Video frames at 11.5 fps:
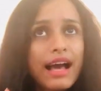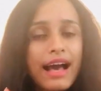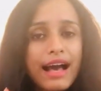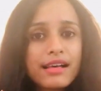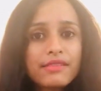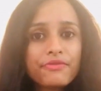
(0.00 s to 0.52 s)

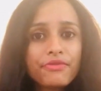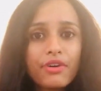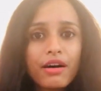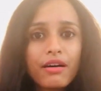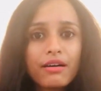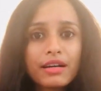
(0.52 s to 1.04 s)
have
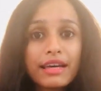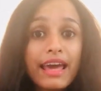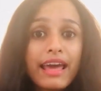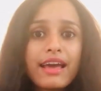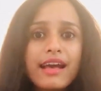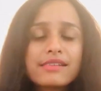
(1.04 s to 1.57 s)

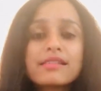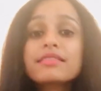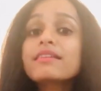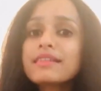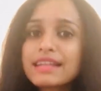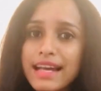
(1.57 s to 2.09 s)
K as the
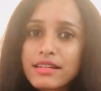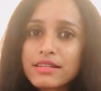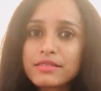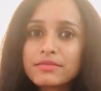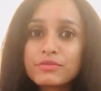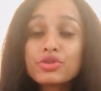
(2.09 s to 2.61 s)
third
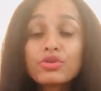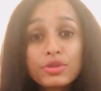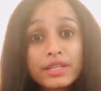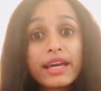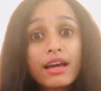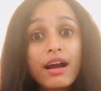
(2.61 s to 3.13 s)
letter. Though
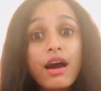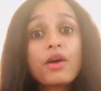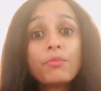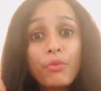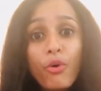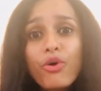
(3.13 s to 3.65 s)
they
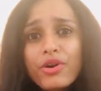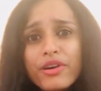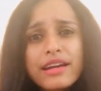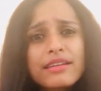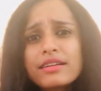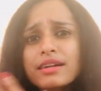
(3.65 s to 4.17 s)
are more,
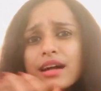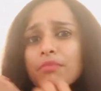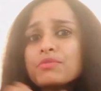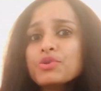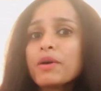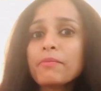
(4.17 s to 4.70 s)
it didn't
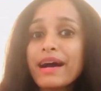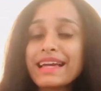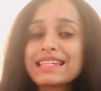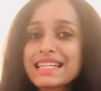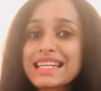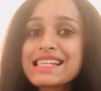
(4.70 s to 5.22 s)
come to our
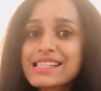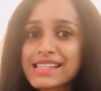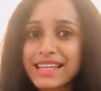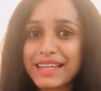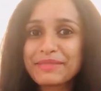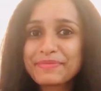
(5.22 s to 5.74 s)
mind
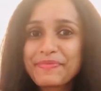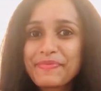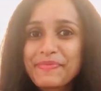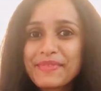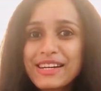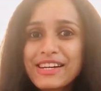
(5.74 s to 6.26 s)
easily.
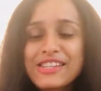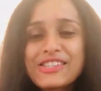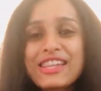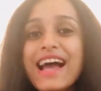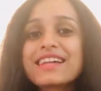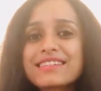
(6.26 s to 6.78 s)

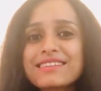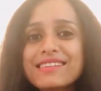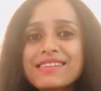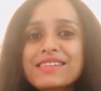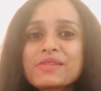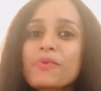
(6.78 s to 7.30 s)
So that
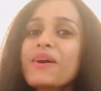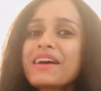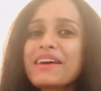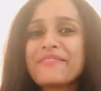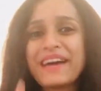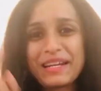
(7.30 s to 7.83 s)
is what
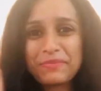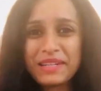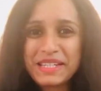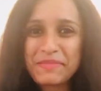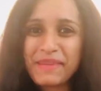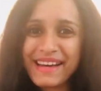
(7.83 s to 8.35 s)

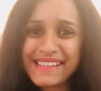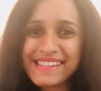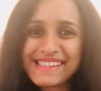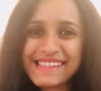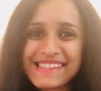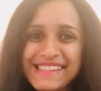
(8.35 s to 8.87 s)
availability
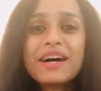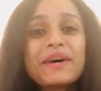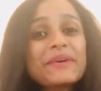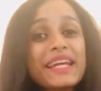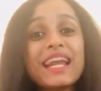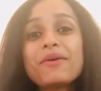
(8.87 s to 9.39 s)
bias is.
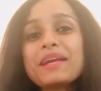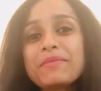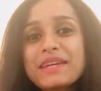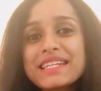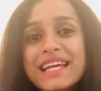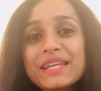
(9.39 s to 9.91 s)
Okay, now
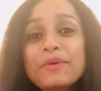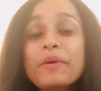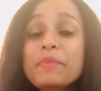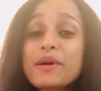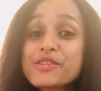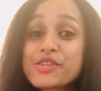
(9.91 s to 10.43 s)
let me tell you
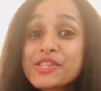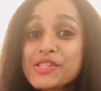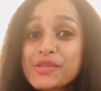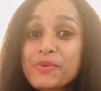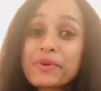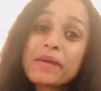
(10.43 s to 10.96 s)
a Persian
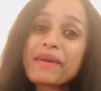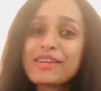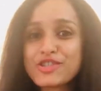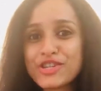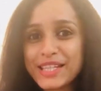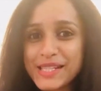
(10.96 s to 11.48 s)
story
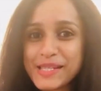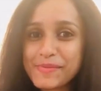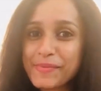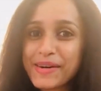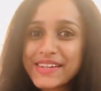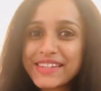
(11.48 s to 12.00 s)
mentioned in this
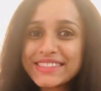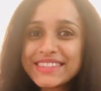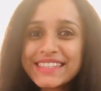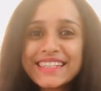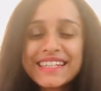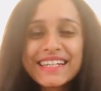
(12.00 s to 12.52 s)
book.
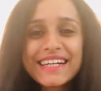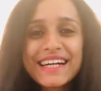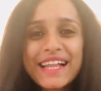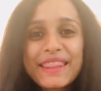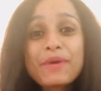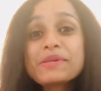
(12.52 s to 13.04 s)

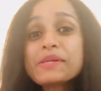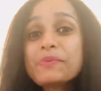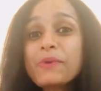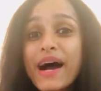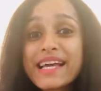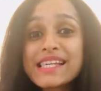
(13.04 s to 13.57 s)
There was a
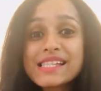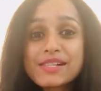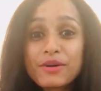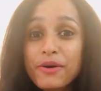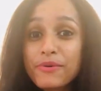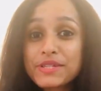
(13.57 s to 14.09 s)
wise
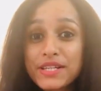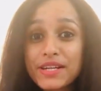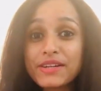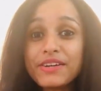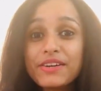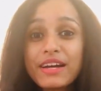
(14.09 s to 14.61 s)

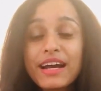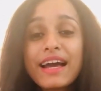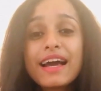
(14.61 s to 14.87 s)
courtier